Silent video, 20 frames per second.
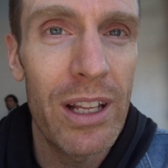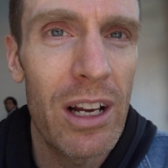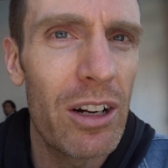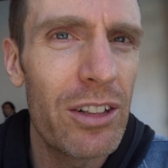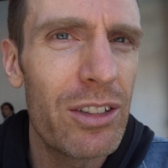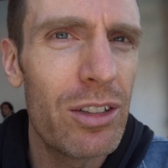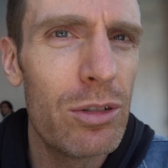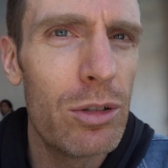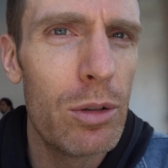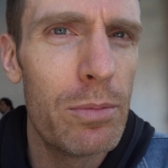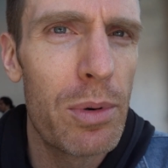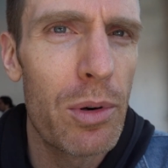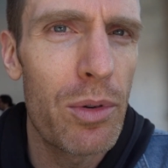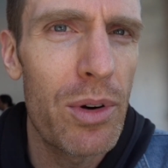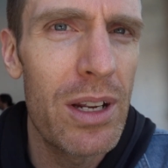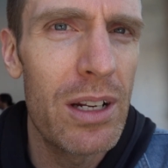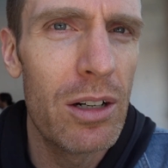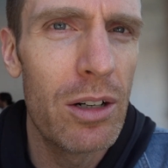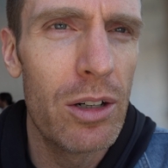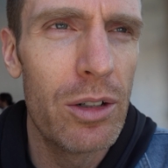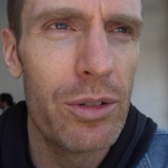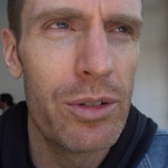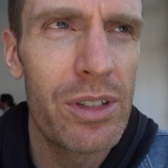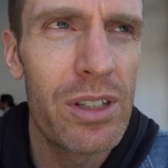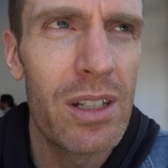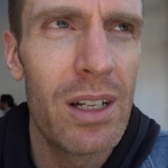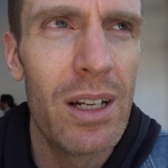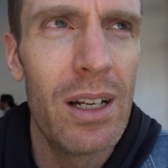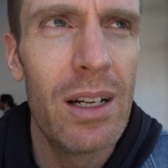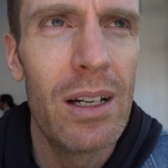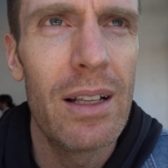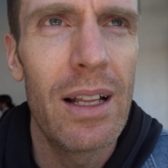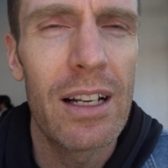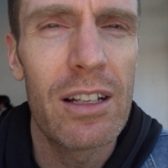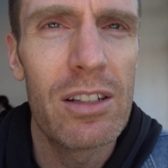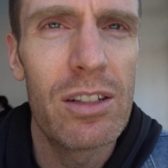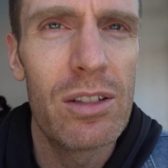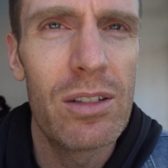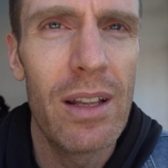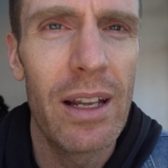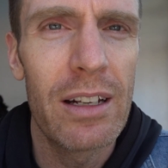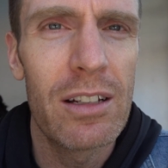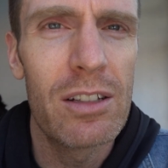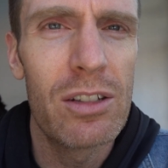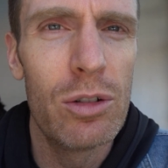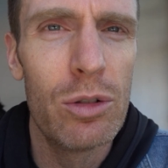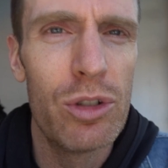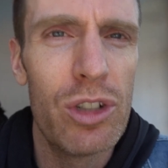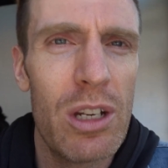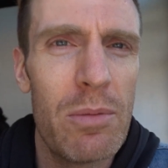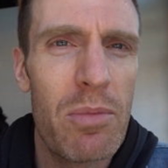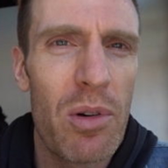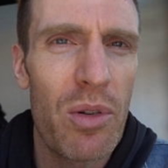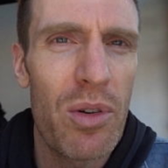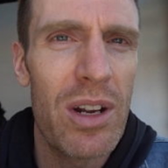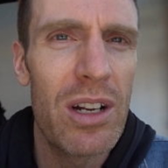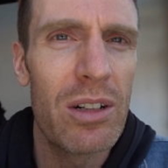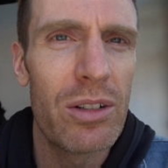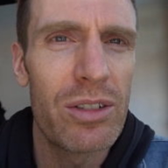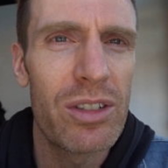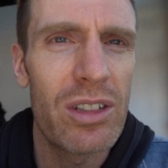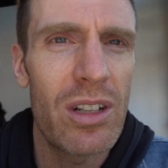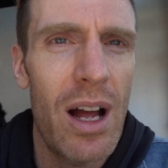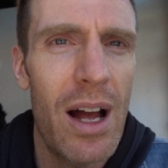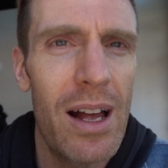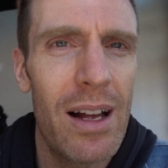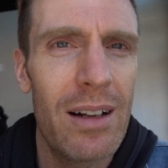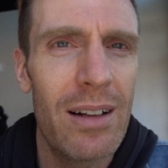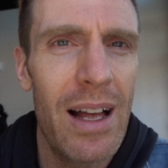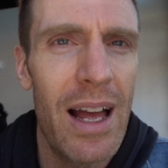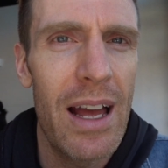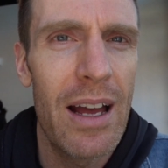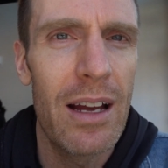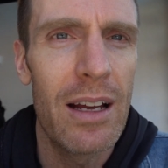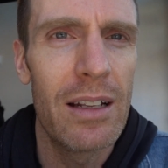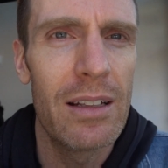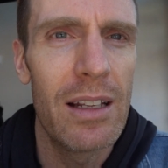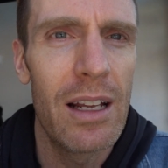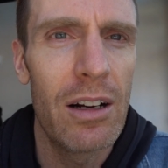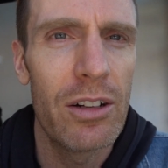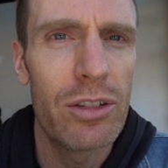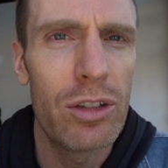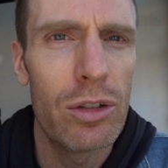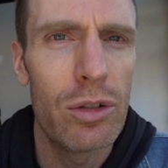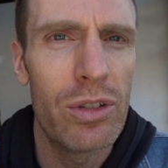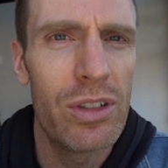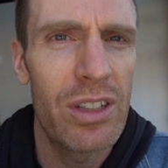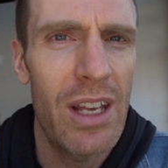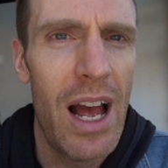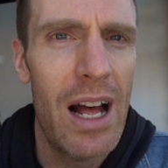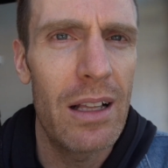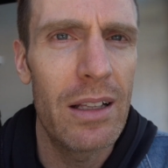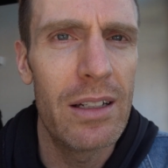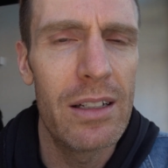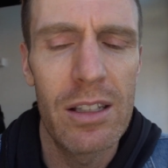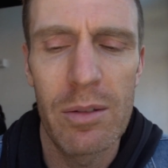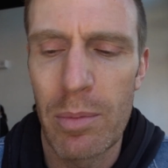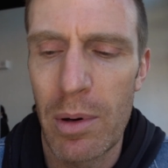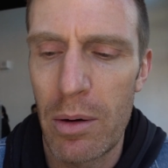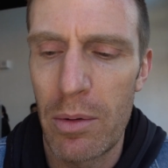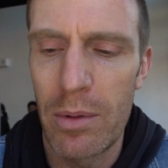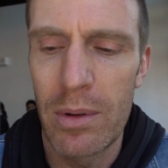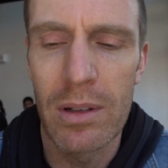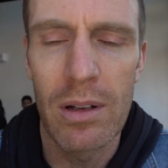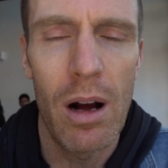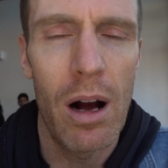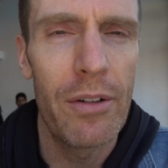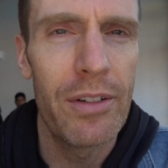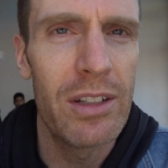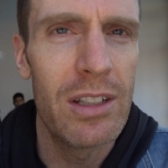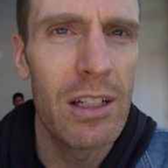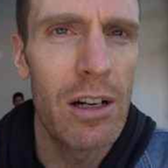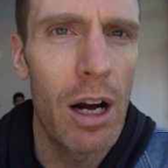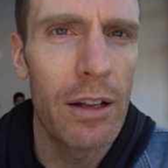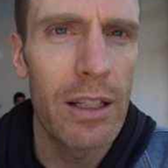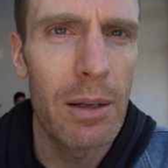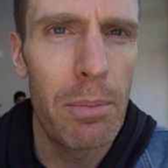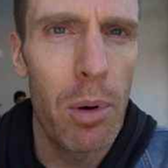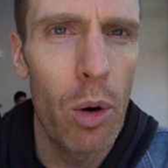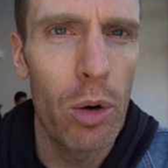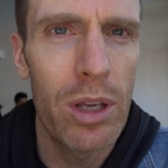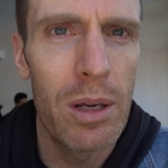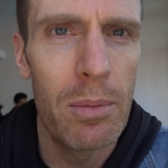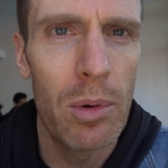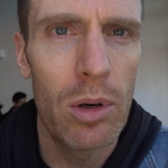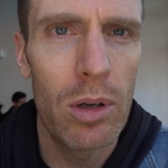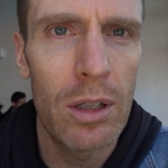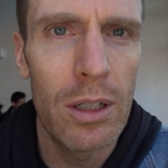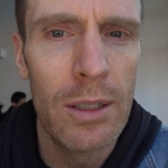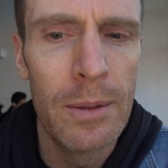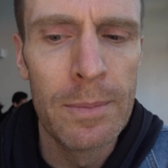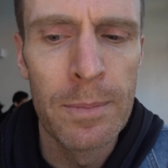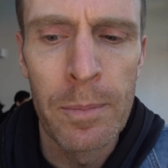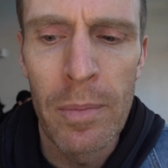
They also do burritos, like sushi burrito style, and they also do salads, but we obviously got the poke bowl.